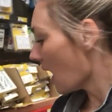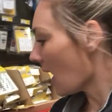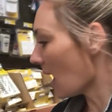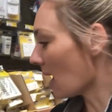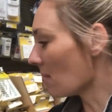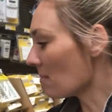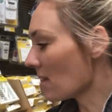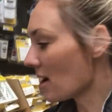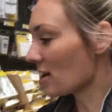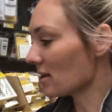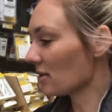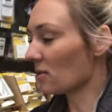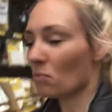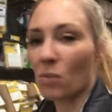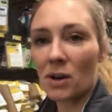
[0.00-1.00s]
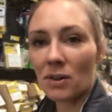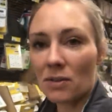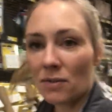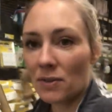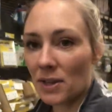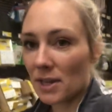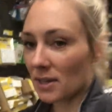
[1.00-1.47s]
One
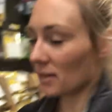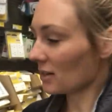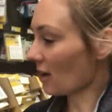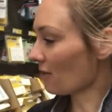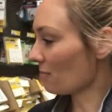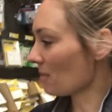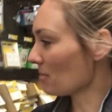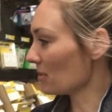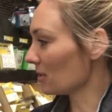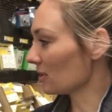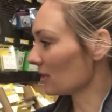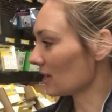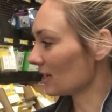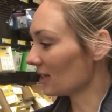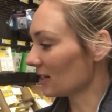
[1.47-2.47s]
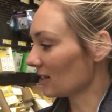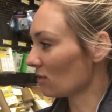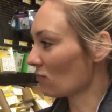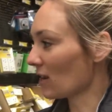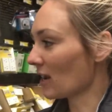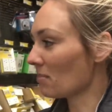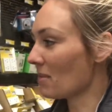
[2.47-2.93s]
of the staff members has
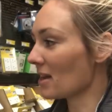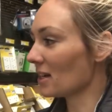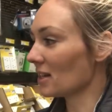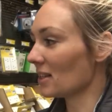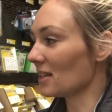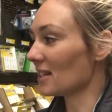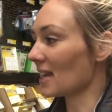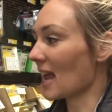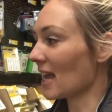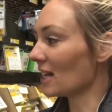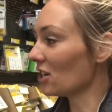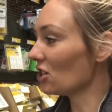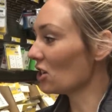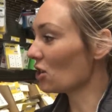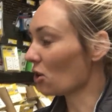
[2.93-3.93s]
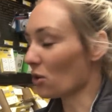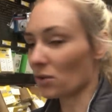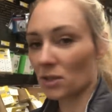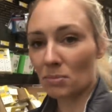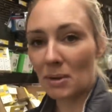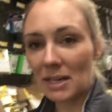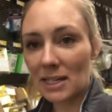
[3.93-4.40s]
recommended this energy
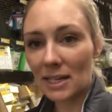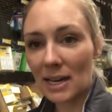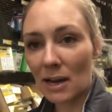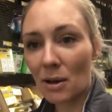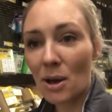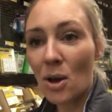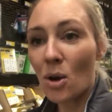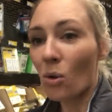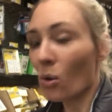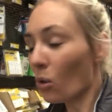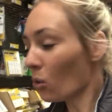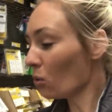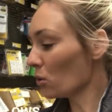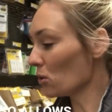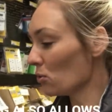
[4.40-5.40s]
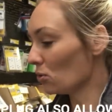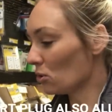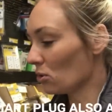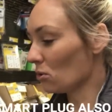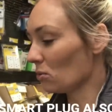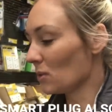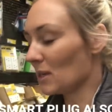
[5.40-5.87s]
cost meter. Now, all you
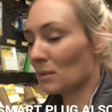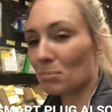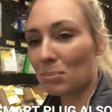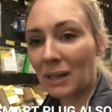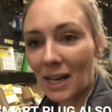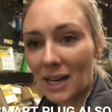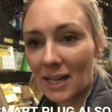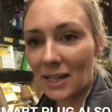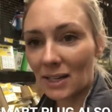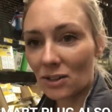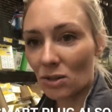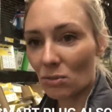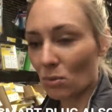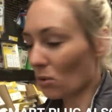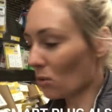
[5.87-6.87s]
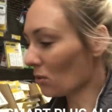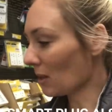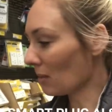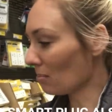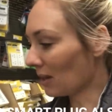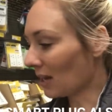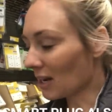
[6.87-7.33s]
do is plug it into the wall,
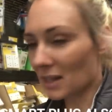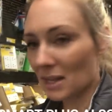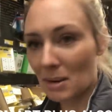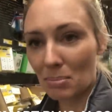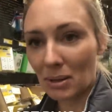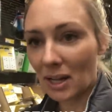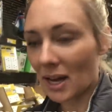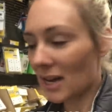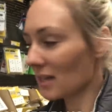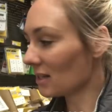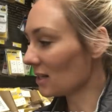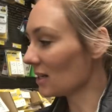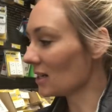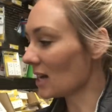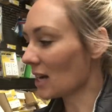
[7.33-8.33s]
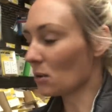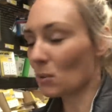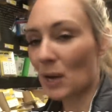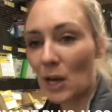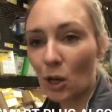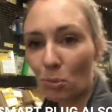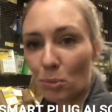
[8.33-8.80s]
then plug the appliance in, and it'll
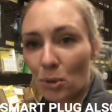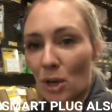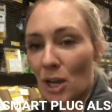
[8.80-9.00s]
help